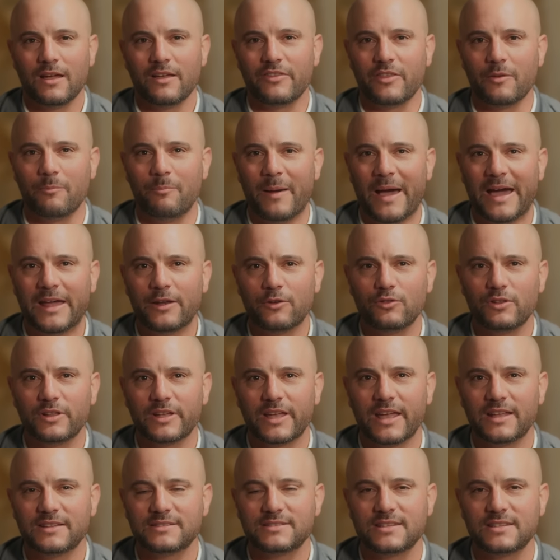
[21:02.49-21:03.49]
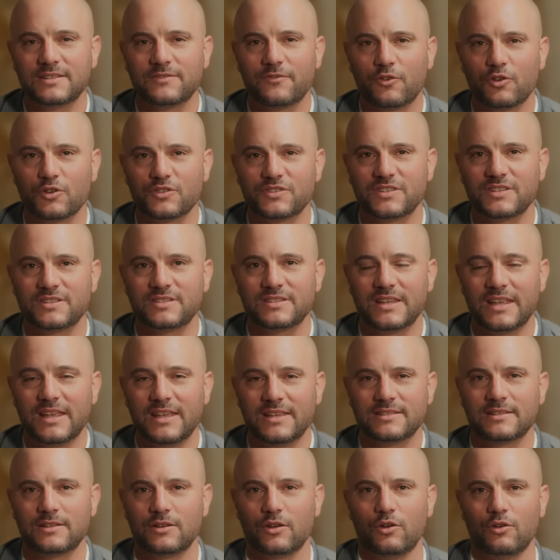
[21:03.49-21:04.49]
The battle against these forces
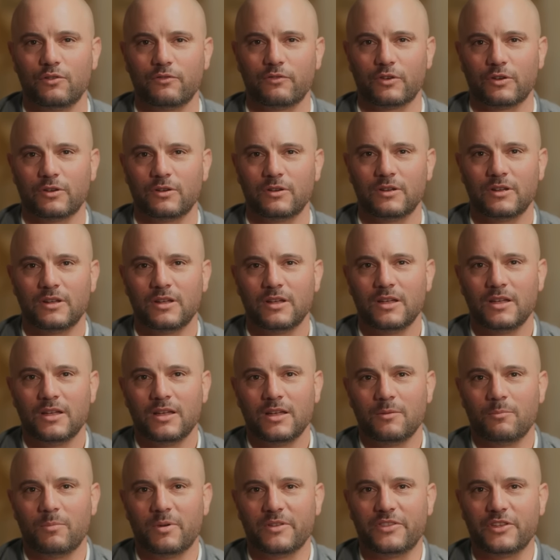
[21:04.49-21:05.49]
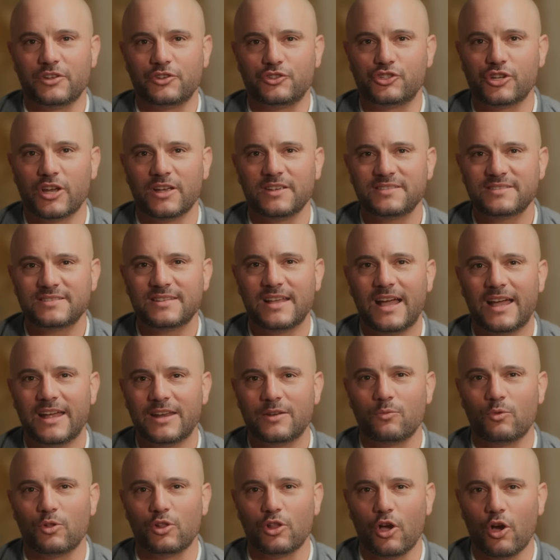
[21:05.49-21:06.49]
isn't over, but the just
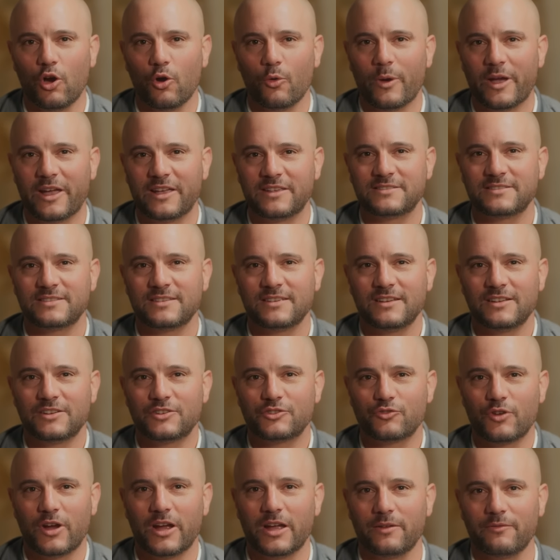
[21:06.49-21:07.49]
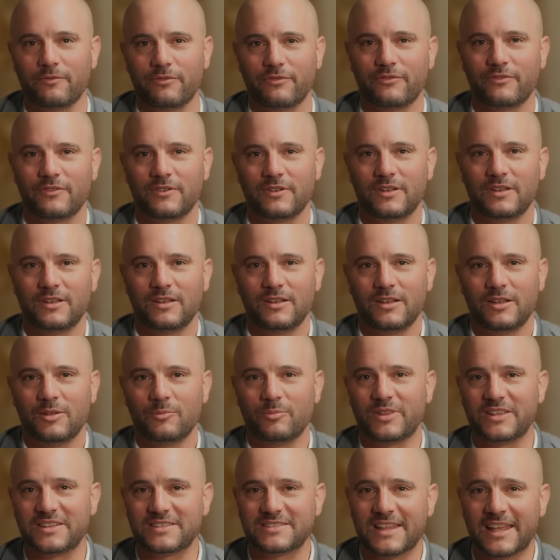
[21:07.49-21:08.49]
side will always triumph.
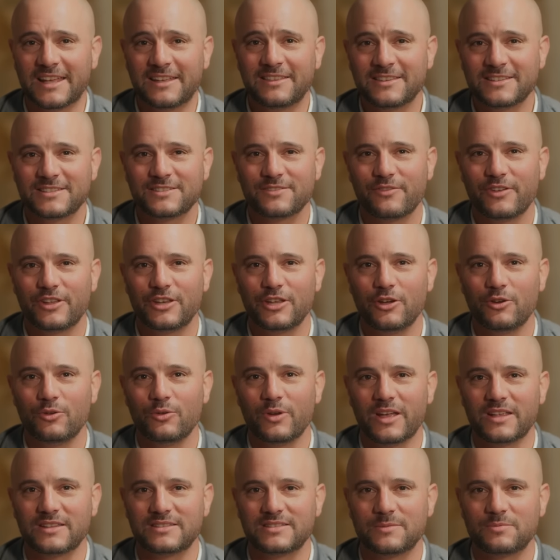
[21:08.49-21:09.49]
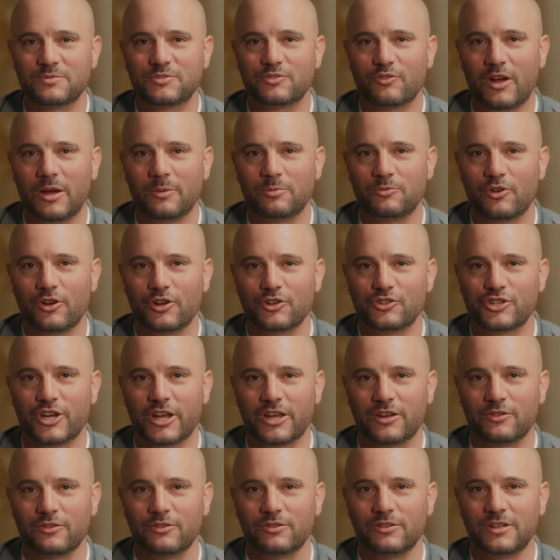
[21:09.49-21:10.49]
Please like this video and subscribe to our
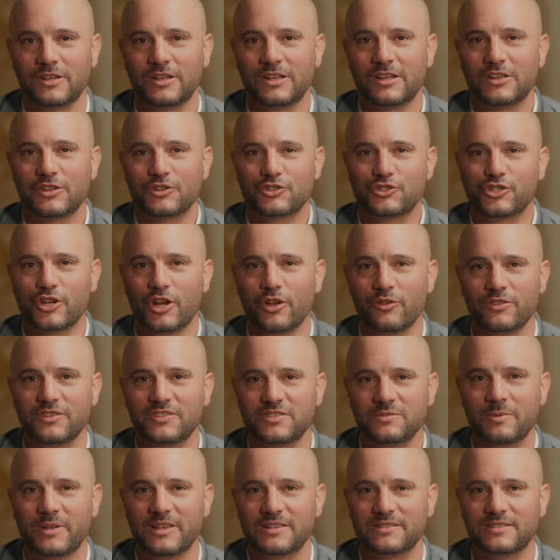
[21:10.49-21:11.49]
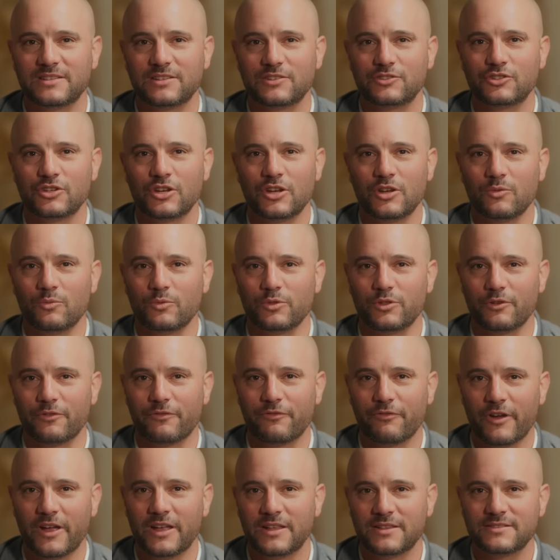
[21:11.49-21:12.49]
channel. Share this message with your
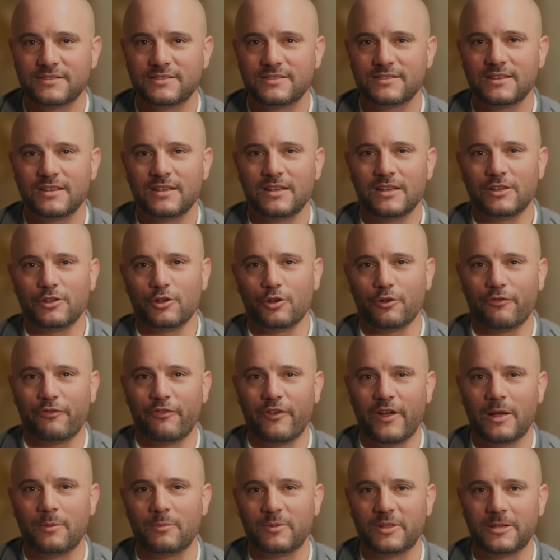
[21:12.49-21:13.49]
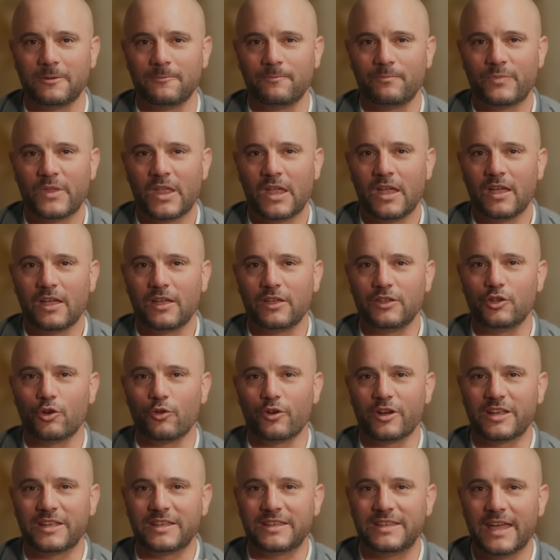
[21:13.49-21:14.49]
friends, your family.
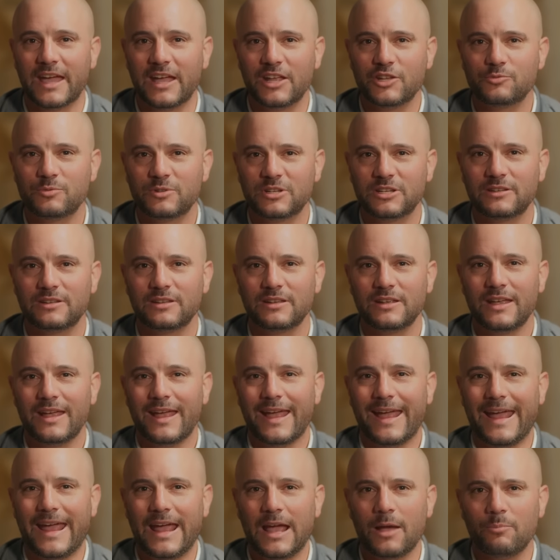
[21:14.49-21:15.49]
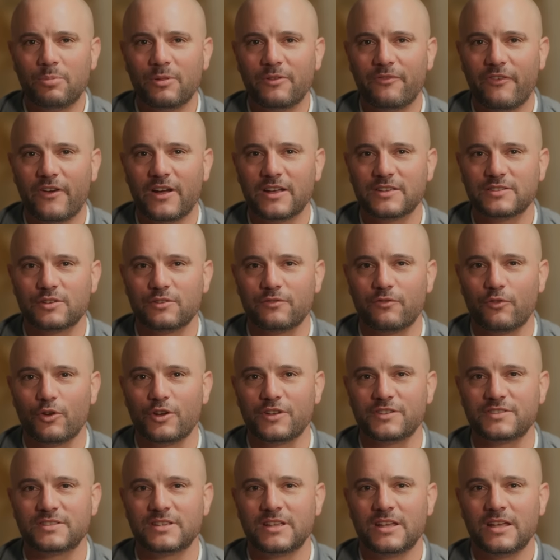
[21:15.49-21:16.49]
Your engagement amplifies our
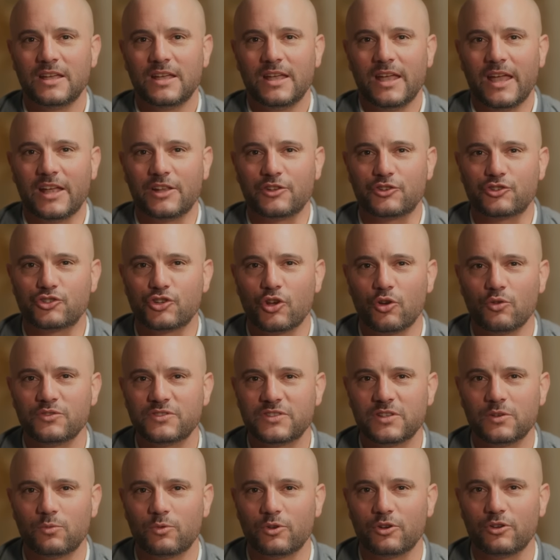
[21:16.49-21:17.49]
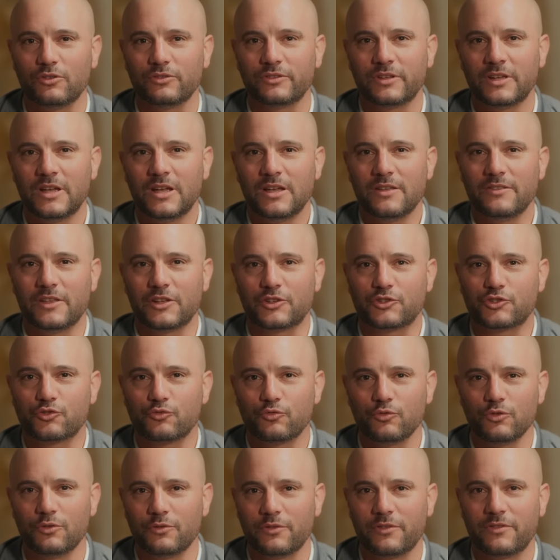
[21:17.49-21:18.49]
voice and shows the world that
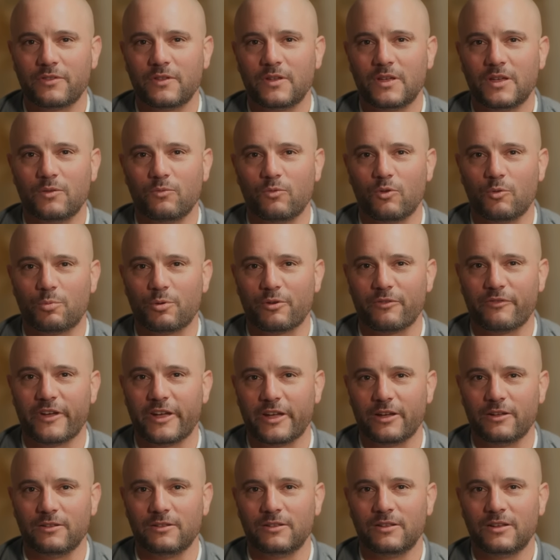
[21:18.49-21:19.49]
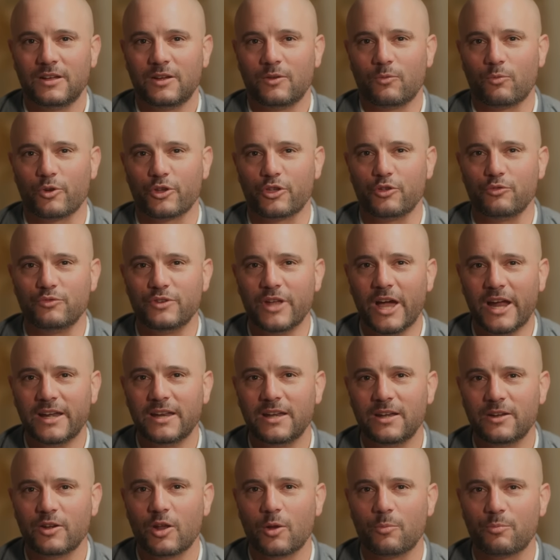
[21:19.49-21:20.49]
truth will prevail. We're
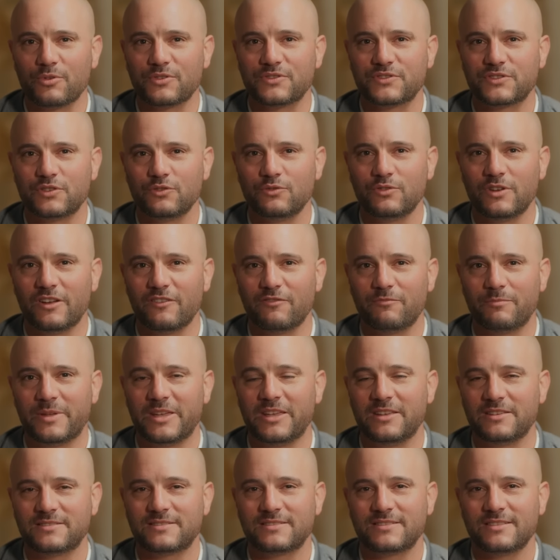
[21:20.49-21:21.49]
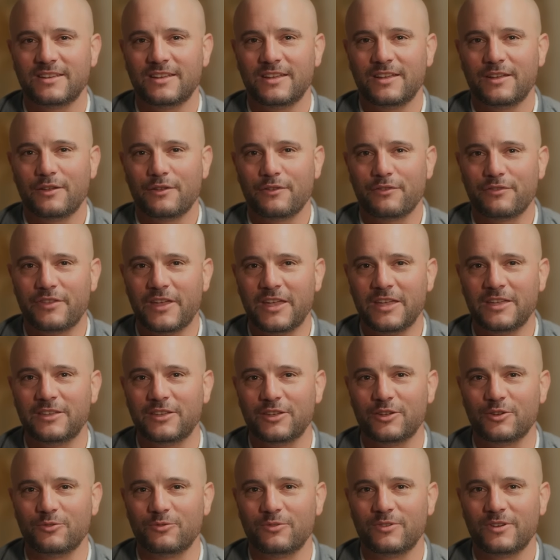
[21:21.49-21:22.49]
united in our pursuit of peace. Thank
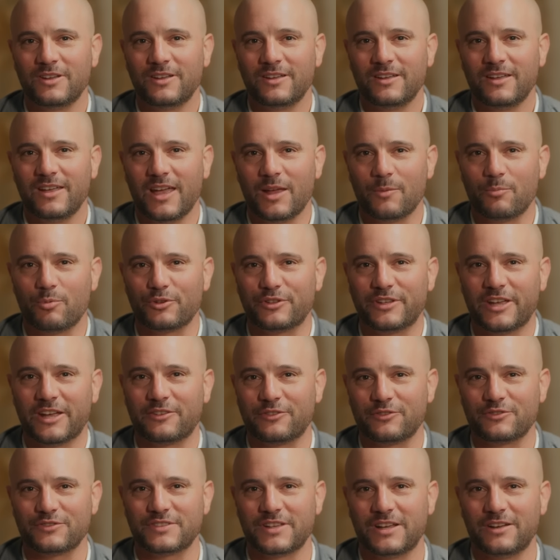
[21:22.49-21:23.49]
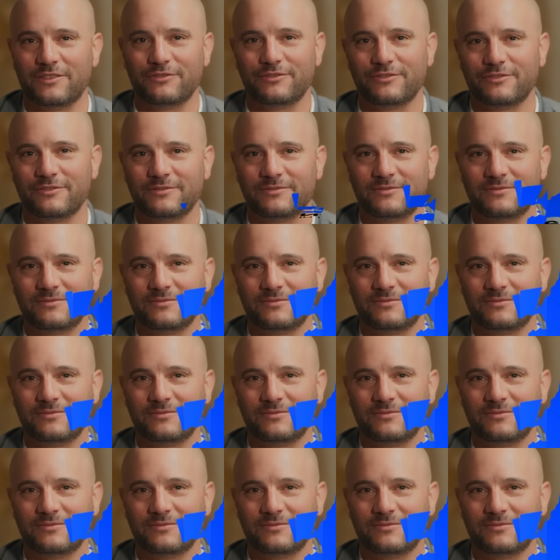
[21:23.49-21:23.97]
you, and protect yourself.